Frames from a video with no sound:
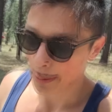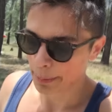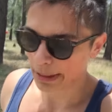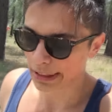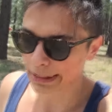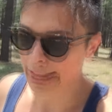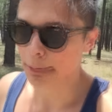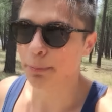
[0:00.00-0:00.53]

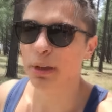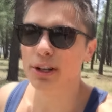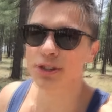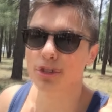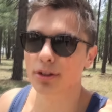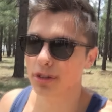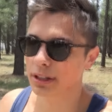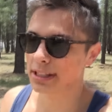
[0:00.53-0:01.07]
be lean
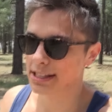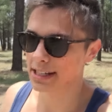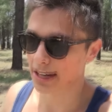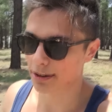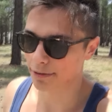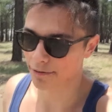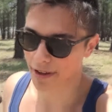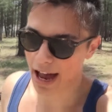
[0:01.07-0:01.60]
muscle
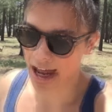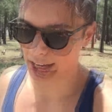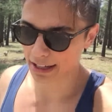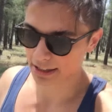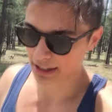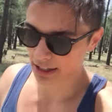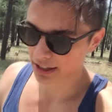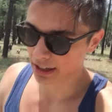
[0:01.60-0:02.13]
instead of
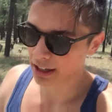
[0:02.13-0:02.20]
fat